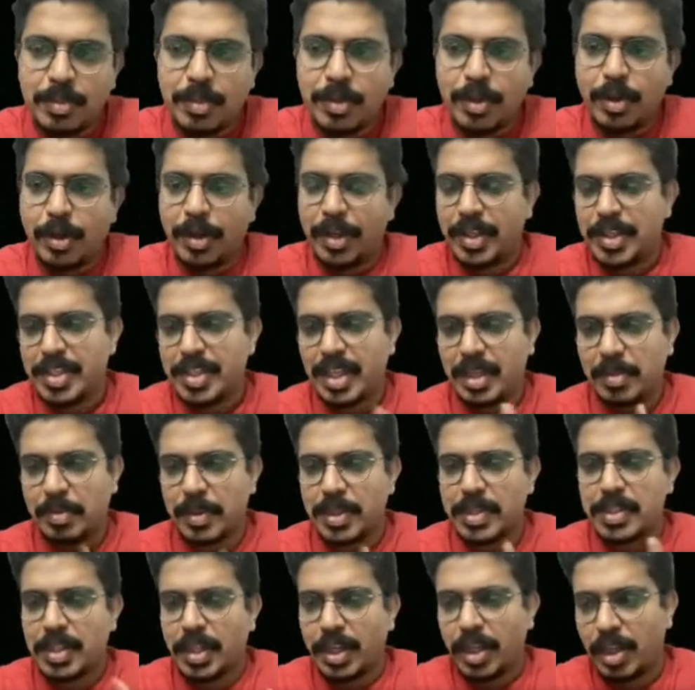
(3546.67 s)
the audience side,
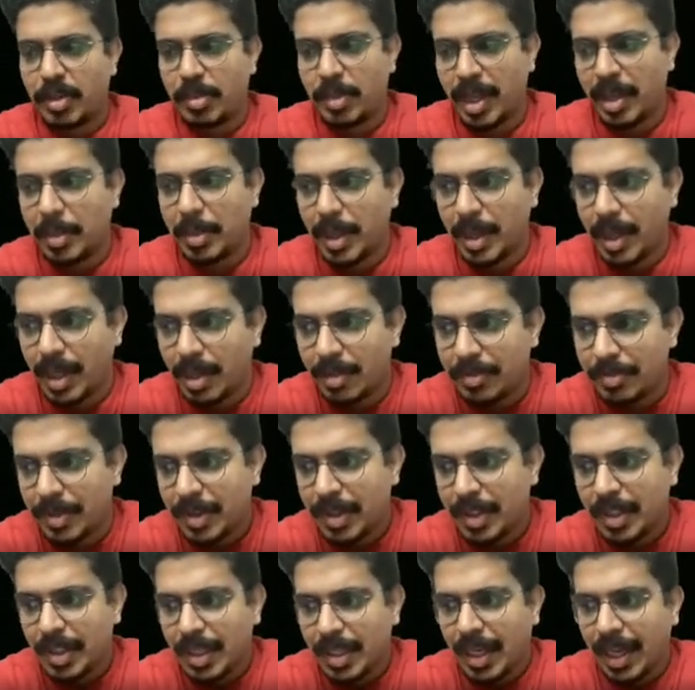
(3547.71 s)
personally on my behalf.
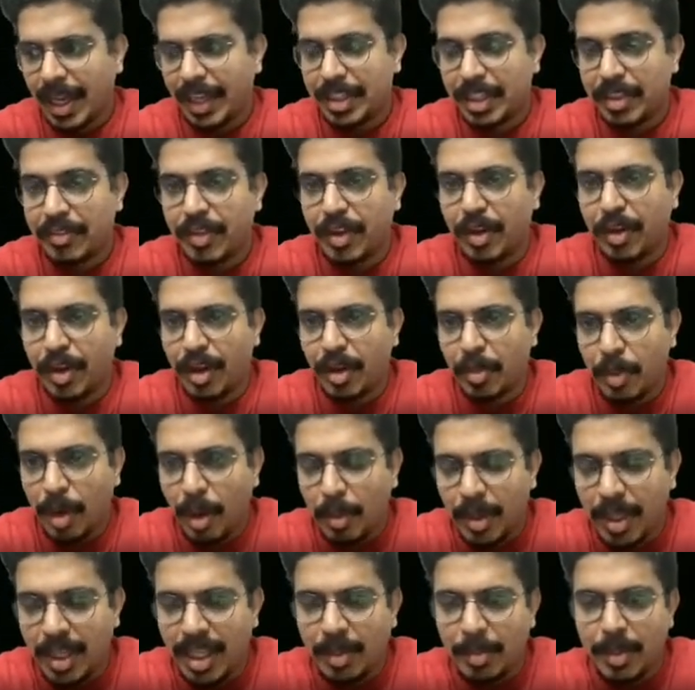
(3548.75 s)
I think we could have
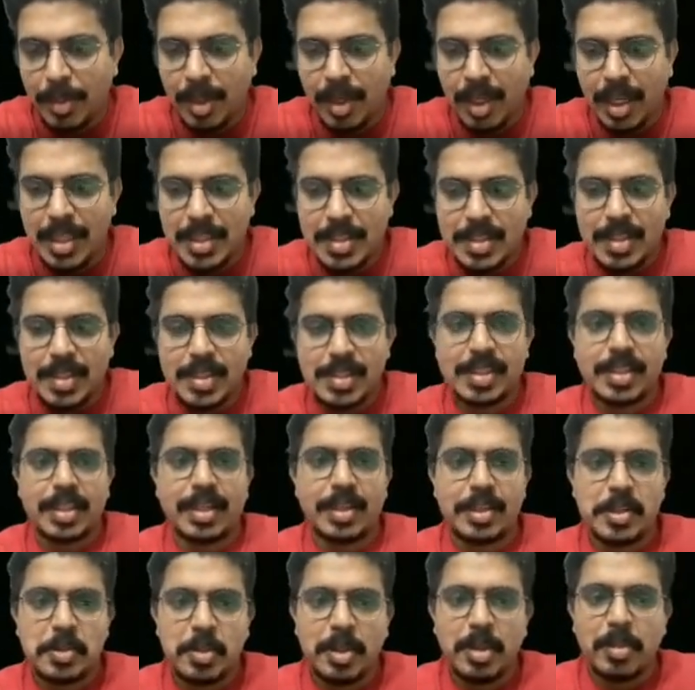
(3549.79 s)
probably kept our answers
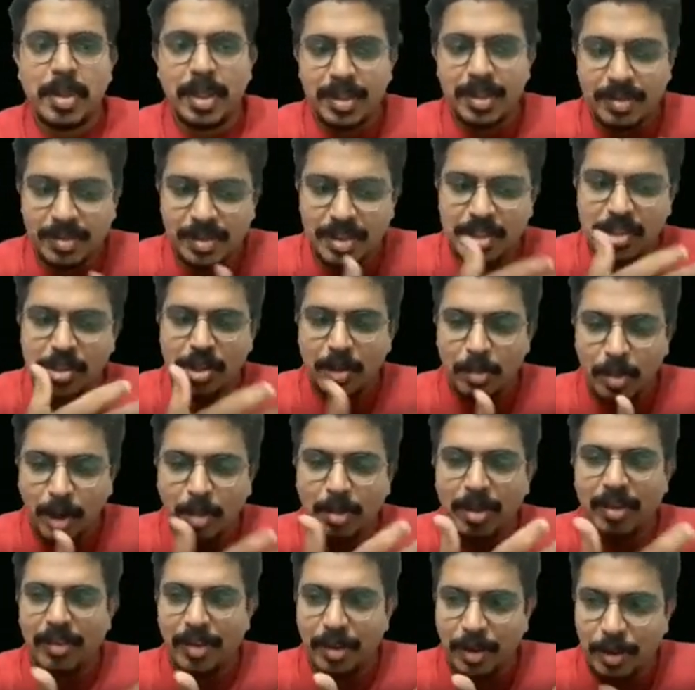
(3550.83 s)
crisper, but this is
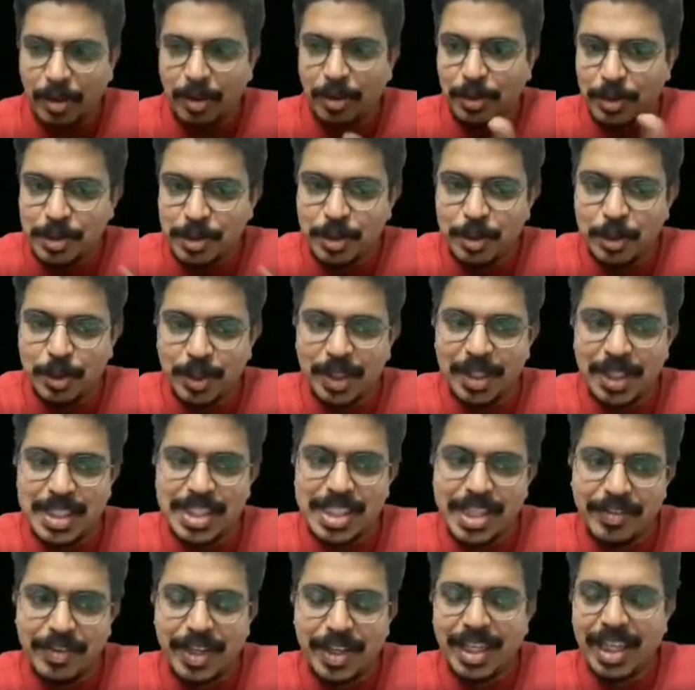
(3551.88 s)
we're not used to doing this
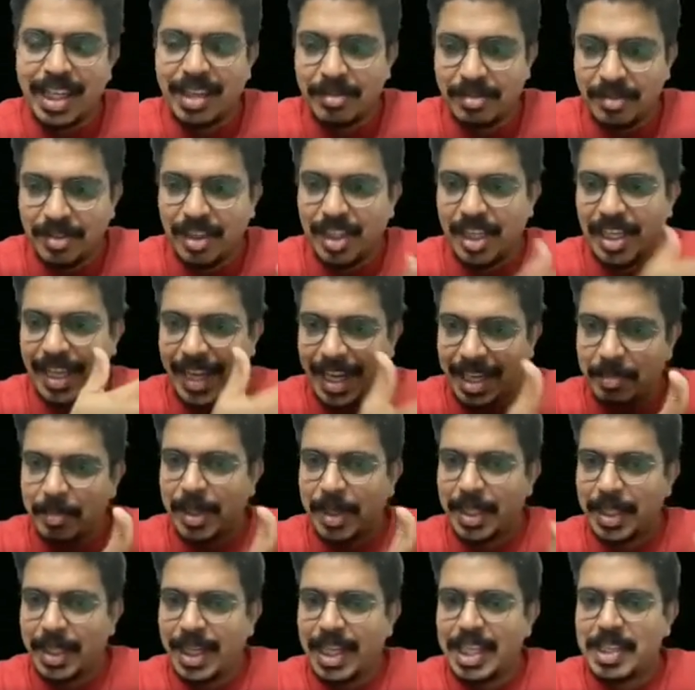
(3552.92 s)
every time. We'll get
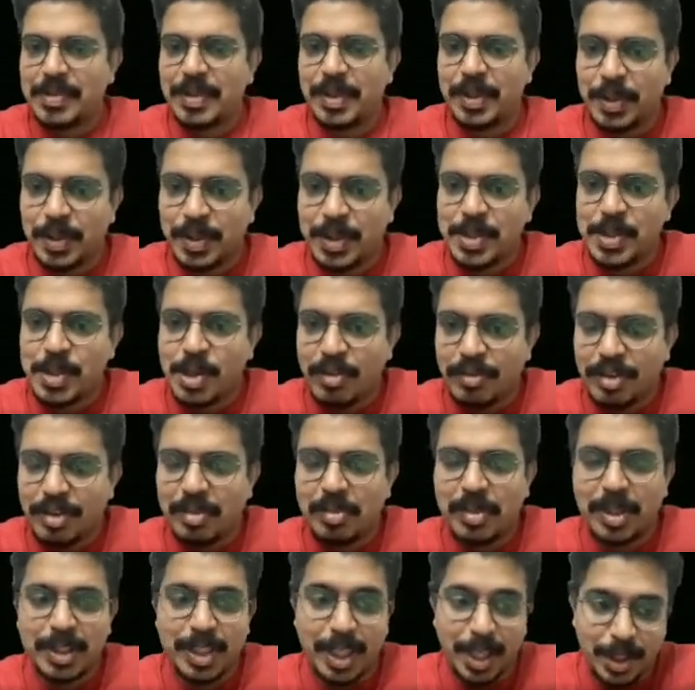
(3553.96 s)
better as we do this often,
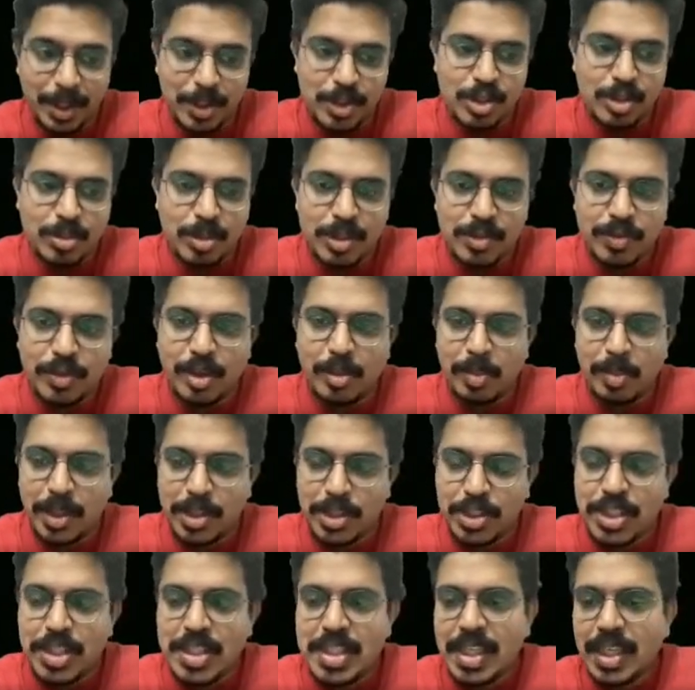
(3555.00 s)
but thank you so much for your
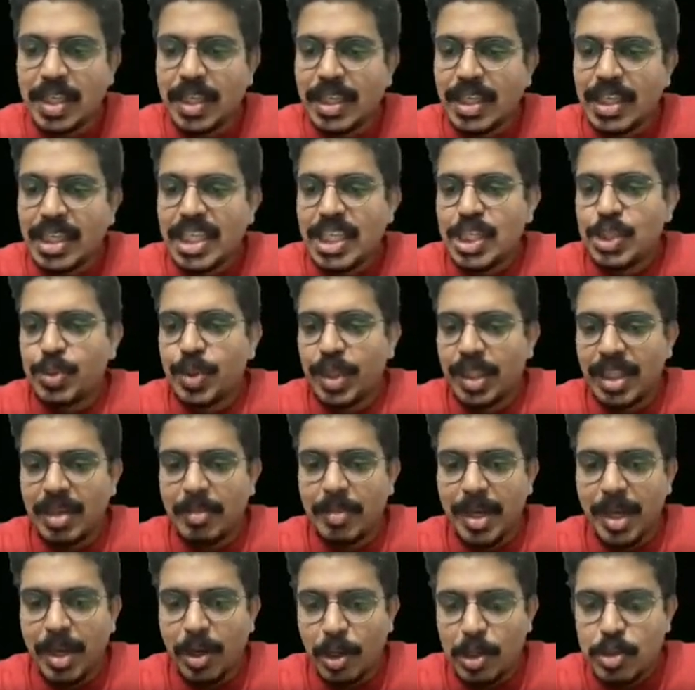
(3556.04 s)
patience. Shweta,
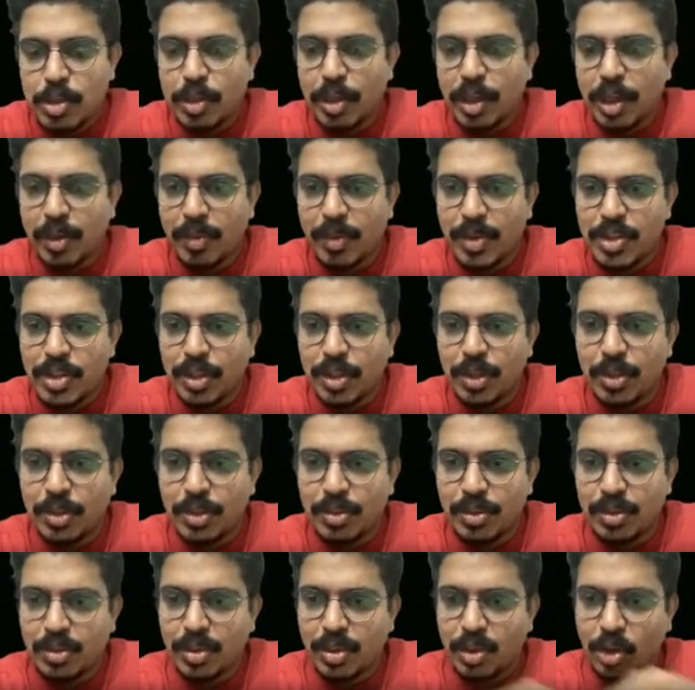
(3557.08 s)
may I also request you to
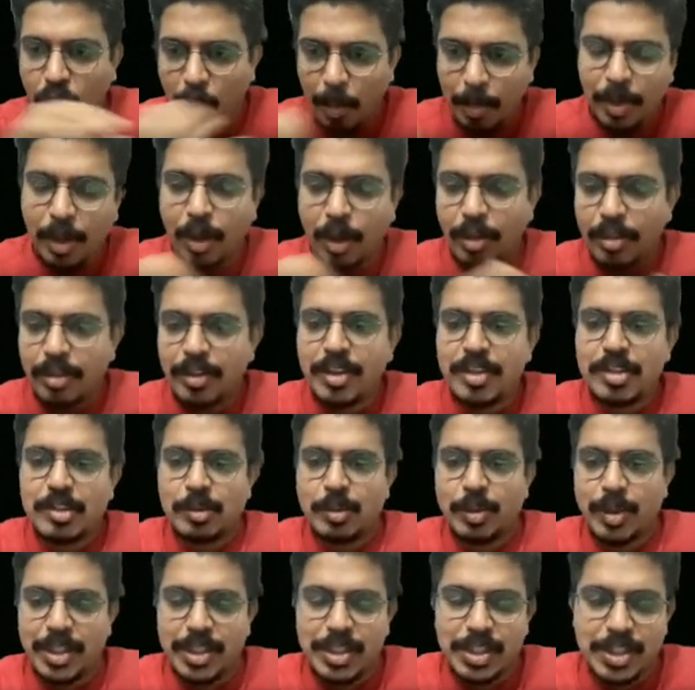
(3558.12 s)
copy all these
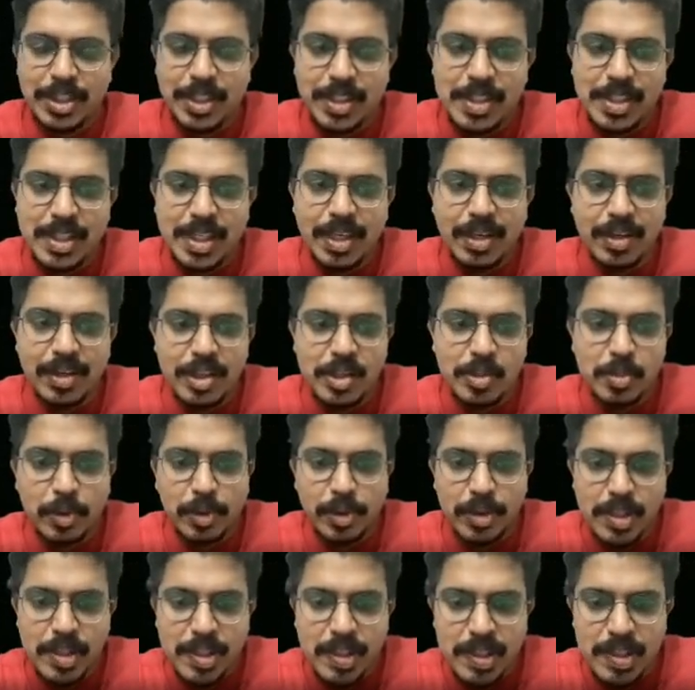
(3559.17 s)
questions and
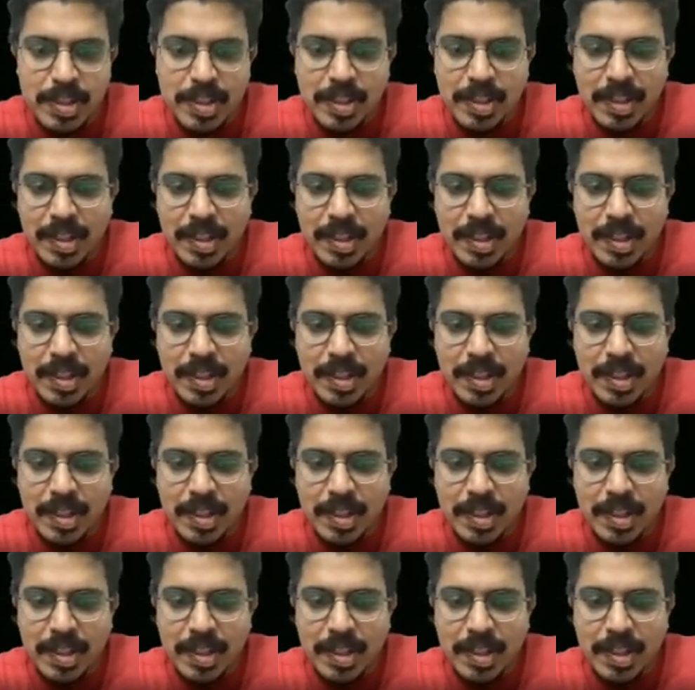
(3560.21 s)
responses